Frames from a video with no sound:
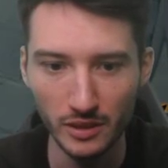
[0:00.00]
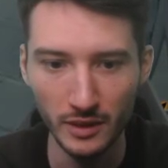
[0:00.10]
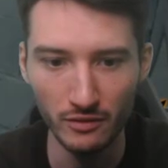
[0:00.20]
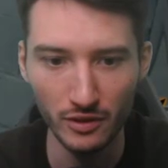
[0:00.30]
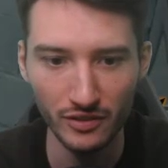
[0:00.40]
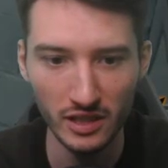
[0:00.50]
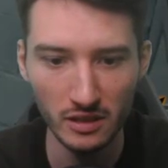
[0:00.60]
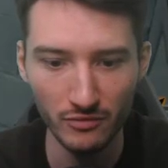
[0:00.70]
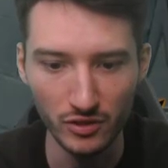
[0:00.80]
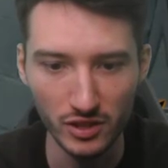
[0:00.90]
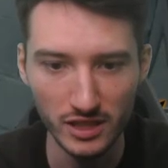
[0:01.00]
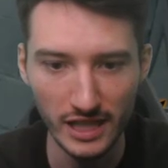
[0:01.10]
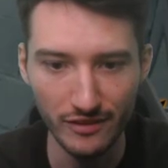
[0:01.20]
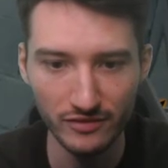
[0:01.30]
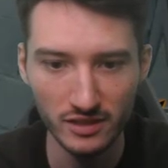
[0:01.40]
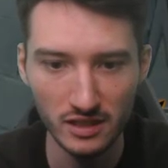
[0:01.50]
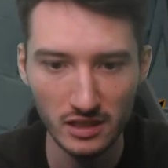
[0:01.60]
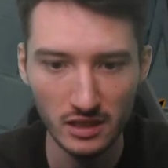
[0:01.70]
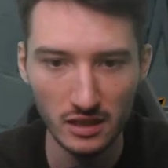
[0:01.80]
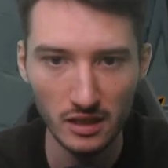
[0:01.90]
I mean, I would have hit them for 7,
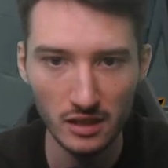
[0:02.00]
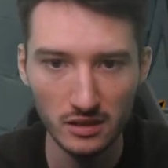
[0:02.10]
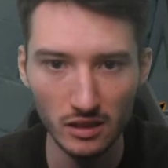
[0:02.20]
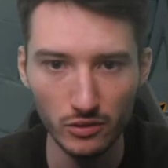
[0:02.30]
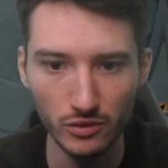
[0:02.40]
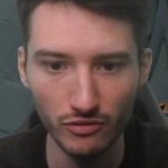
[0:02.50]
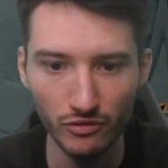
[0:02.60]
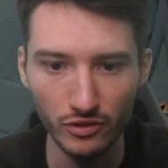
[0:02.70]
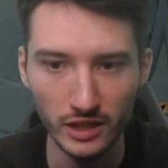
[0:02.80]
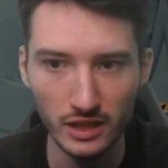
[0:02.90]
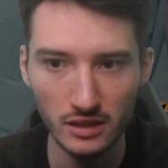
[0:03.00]
down to 3.